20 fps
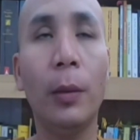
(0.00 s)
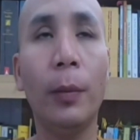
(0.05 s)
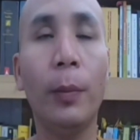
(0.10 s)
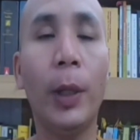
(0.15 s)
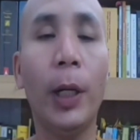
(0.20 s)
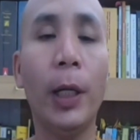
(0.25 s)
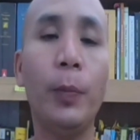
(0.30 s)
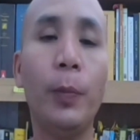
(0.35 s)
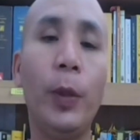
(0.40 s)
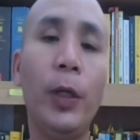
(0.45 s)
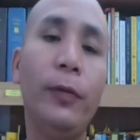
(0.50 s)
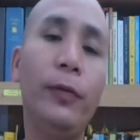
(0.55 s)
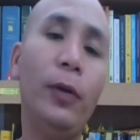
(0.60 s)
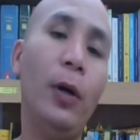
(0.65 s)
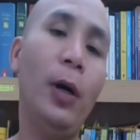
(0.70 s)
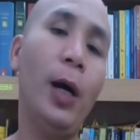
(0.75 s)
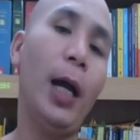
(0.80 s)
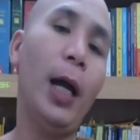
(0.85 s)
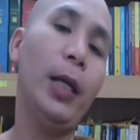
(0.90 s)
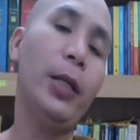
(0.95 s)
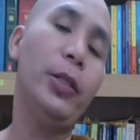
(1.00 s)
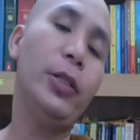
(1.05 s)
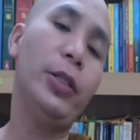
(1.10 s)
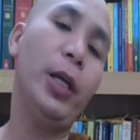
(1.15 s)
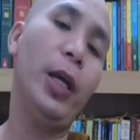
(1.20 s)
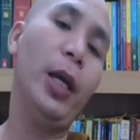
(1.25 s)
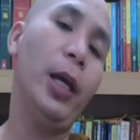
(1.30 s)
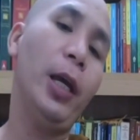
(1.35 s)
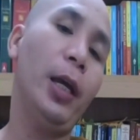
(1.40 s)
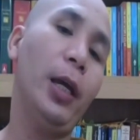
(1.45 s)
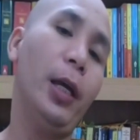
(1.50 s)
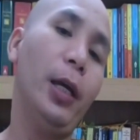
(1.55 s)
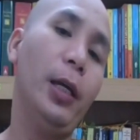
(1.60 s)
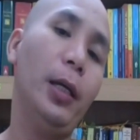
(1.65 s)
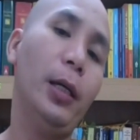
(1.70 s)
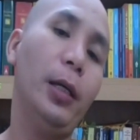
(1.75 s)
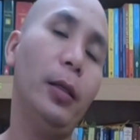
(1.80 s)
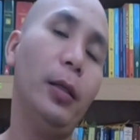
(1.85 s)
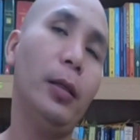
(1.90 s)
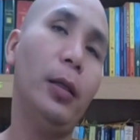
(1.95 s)
But before I
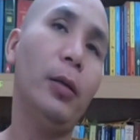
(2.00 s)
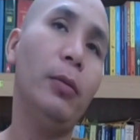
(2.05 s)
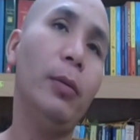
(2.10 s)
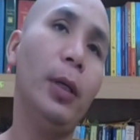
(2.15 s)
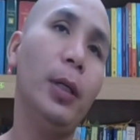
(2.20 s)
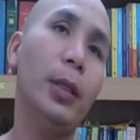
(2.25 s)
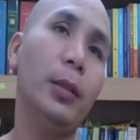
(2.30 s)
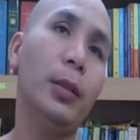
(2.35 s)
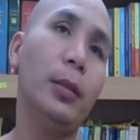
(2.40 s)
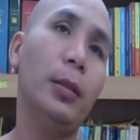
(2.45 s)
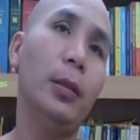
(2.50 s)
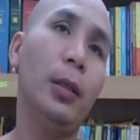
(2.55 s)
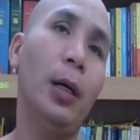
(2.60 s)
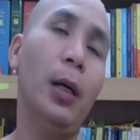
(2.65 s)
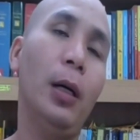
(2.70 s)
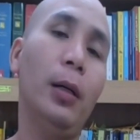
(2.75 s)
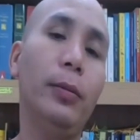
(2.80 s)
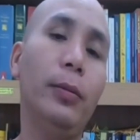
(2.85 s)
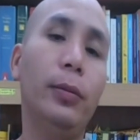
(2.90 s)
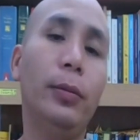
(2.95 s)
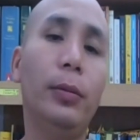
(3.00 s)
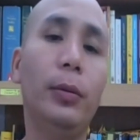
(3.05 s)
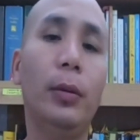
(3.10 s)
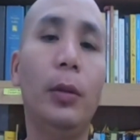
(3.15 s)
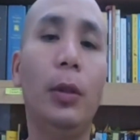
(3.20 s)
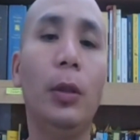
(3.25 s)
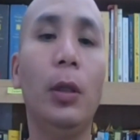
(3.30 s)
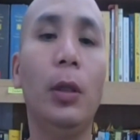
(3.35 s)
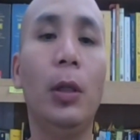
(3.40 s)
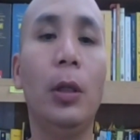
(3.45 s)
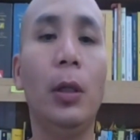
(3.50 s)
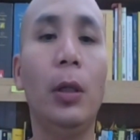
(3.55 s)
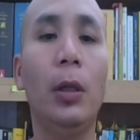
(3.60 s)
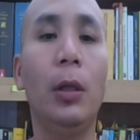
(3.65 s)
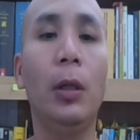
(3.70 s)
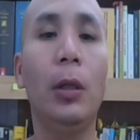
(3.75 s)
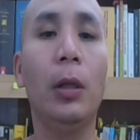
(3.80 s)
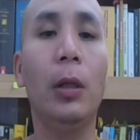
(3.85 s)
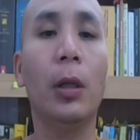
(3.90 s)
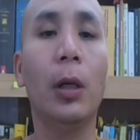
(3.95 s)
share the words of
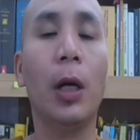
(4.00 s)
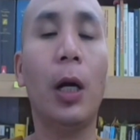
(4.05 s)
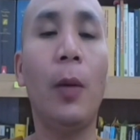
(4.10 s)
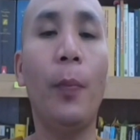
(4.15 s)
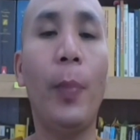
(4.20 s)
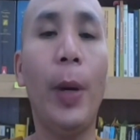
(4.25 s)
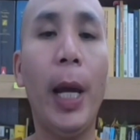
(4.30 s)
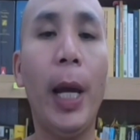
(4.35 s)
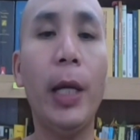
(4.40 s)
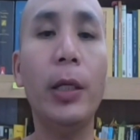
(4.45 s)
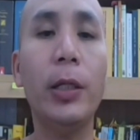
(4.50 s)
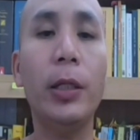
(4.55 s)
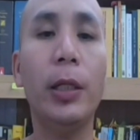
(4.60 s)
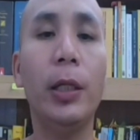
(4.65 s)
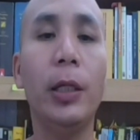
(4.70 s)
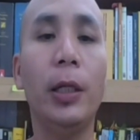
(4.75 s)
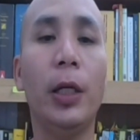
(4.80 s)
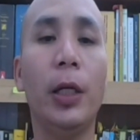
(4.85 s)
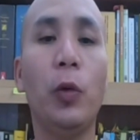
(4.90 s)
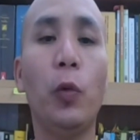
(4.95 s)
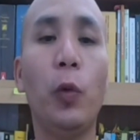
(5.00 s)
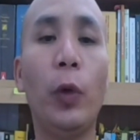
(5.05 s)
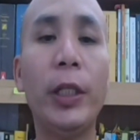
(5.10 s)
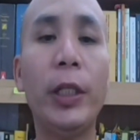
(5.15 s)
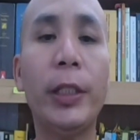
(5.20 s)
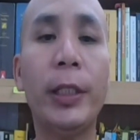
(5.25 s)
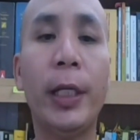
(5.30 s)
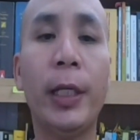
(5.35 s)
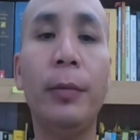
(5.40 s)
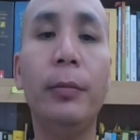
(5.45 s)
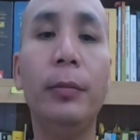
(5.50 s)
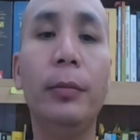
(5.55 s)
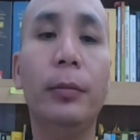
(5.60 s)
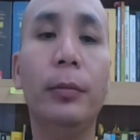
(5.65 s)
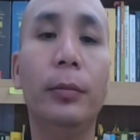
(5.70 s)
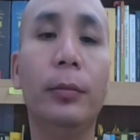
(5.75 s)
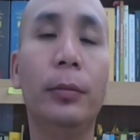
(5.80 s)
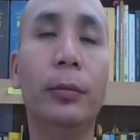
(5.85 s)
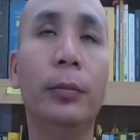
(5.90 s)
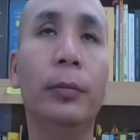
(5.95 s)
compassion and wisdom,
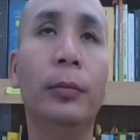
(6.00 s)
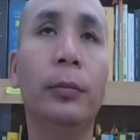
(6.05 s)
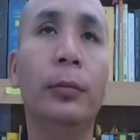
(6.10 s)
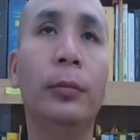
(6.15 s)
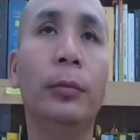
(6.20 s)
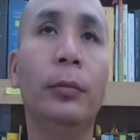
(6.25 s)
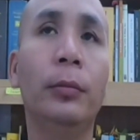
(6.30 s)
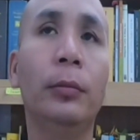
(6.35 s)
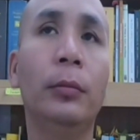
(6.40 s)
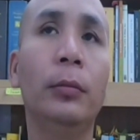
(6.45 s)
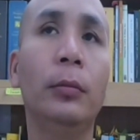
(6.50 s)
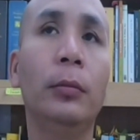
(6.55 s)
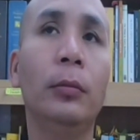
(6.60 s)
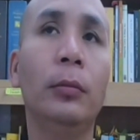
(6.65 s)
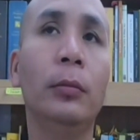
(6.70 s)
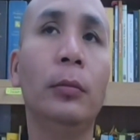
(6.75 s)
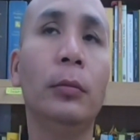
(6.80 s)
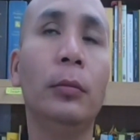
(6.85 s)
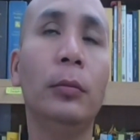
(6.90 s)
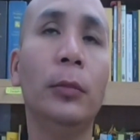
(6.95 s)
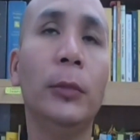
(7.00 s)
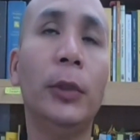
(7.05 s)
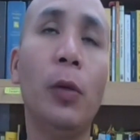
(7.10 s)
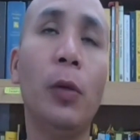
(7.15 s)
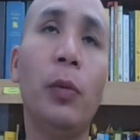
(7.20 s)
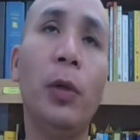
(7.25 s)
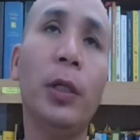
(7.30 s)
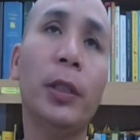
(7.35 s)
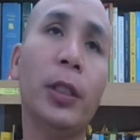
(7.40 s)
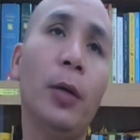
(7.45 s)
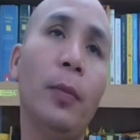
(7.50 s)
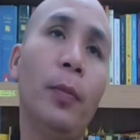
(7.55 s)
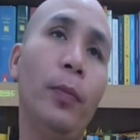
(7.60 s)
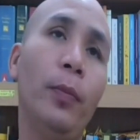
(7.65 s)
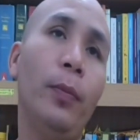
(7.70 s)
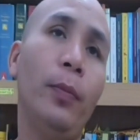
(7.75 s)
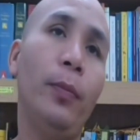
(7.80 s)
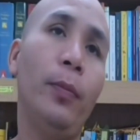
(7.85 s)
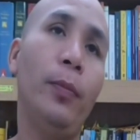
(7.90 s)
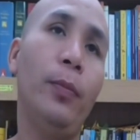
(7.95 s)
the words of
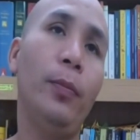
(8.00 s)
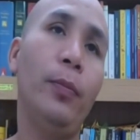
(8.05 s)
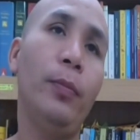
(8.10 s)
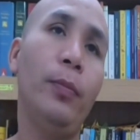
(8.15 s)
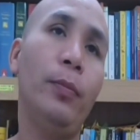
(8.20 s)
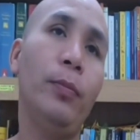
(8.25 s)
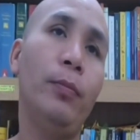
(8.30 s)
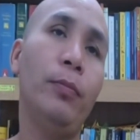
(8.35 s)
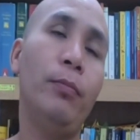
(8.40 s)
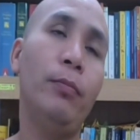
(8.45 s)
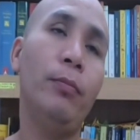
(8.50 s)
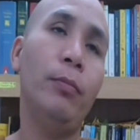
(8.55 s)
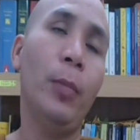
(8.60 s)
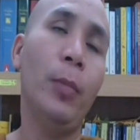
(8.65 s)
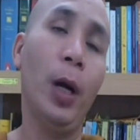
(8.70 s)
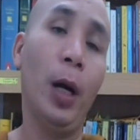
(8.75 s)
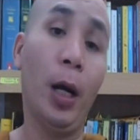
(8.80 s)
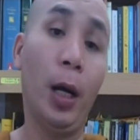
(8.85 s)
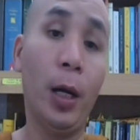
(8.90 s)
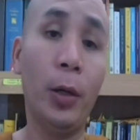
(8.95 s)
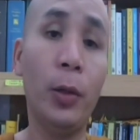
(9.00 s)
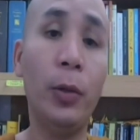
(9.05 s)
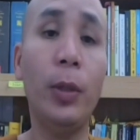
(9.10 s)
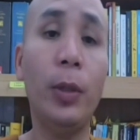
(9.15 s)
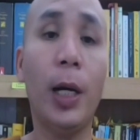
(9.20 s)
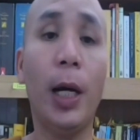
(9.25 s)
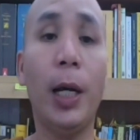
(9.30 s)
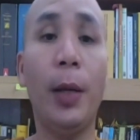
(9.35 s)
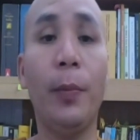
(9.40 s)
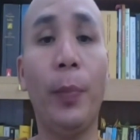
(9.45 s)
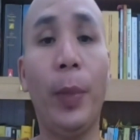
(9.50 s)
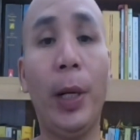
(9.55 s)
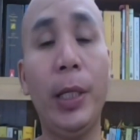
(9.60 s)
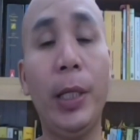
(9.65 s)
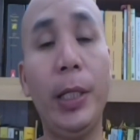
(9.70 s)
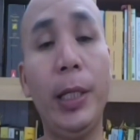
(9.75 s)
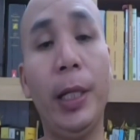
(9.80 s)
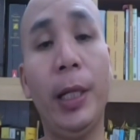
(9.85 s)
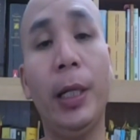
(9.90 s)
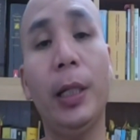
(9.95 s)
Karuna and
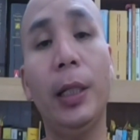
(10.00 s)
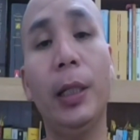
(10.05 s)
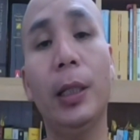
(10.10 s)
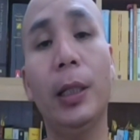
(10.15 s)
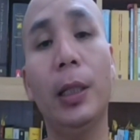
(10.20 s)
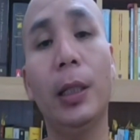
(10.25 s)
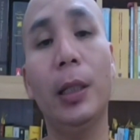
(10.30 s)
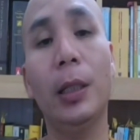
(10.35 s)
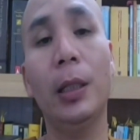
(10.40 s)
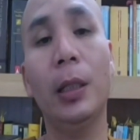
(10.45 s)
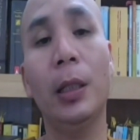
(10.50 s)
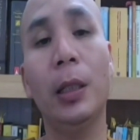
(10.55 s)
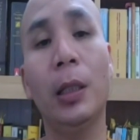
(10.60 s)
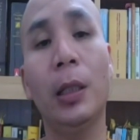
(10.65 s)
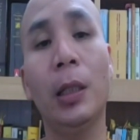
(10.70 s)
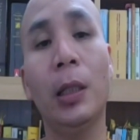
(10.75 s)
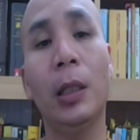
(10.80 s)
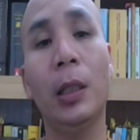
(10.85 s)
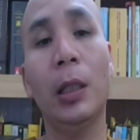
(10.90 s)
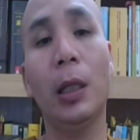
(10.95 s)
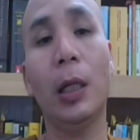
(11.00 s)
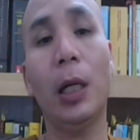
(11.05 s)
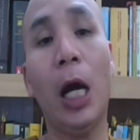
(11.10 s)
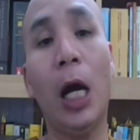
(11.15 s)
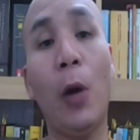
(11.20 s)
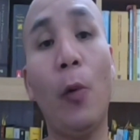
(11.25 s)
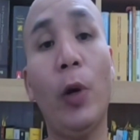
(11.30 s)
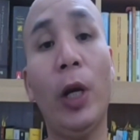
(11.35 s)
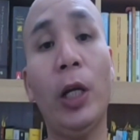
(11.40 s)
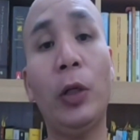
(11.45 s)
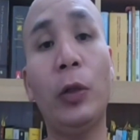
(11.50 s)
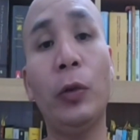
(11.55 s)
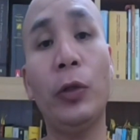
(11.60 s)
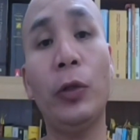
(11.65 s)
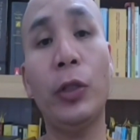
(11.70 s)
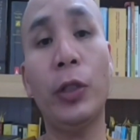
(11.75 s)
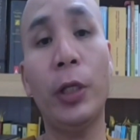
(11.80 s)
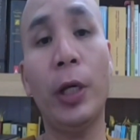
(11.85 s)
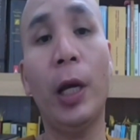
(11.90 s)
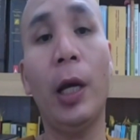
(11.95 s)
Panya, I wanted to
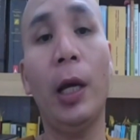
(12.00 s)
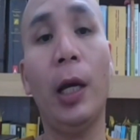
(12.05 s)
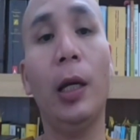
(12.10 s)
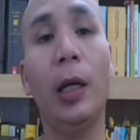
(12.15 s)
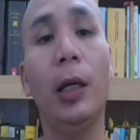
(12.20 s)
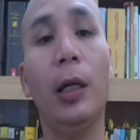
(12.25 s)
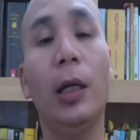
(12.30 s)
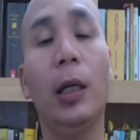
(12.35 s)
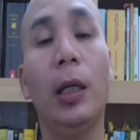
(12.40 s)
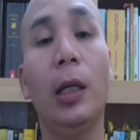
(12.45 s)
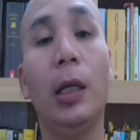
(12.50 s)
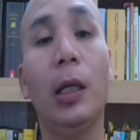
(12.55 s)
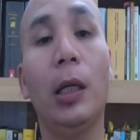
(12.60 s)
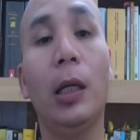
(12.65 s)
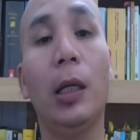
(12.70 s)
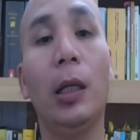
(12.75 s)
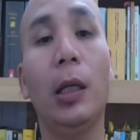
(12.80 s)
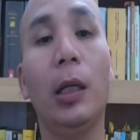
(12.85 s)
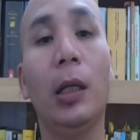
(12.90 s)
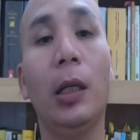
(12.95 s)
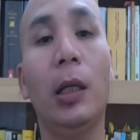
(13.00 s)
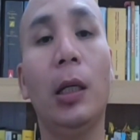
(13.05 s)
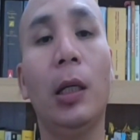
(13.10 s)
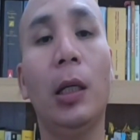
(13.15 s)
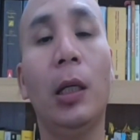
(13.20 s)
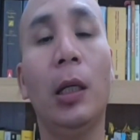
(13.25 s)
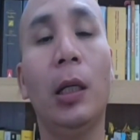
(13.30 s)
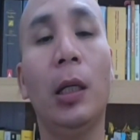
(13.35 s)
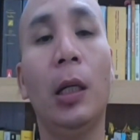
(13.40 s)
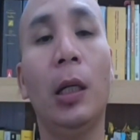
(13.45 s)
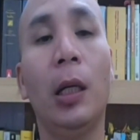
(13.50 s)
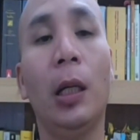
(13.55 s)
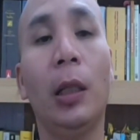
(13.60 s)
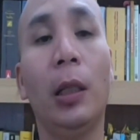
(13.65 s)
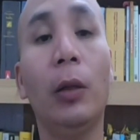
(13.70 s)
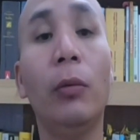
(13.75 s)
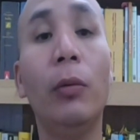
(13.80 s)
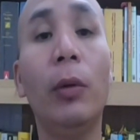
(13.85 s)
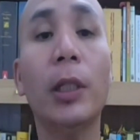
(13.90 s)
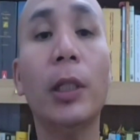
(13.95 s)
share
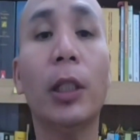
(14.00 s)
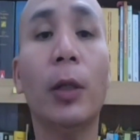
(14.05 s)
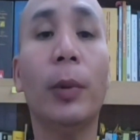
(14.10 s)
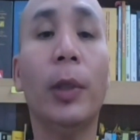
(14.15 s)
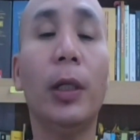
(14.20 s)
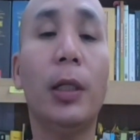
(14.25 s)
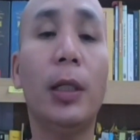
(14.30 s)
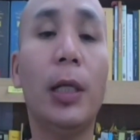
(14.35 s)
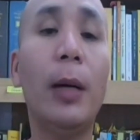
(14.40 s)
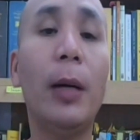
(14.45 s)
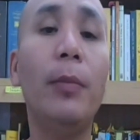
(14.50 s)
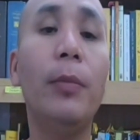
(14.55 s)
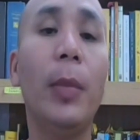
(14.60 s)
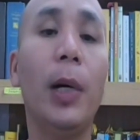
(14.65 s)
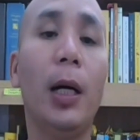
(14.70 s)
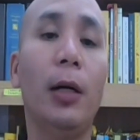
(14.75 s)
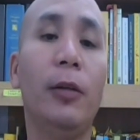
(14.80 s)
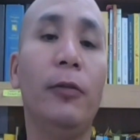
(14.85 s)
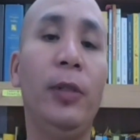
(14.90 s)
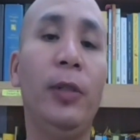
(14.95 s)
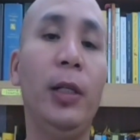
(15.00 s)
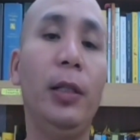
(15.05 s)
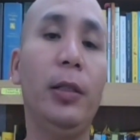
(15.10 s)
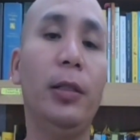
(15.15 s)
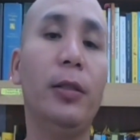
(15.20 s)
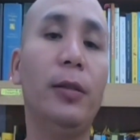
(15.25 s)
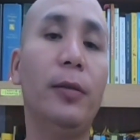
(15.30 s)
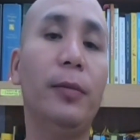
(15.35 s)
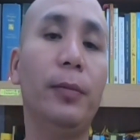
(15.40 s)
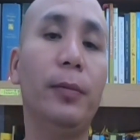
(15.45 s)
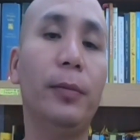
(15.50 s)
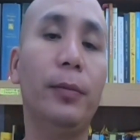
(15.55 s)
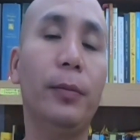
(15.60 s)
the words of the Dhamma first.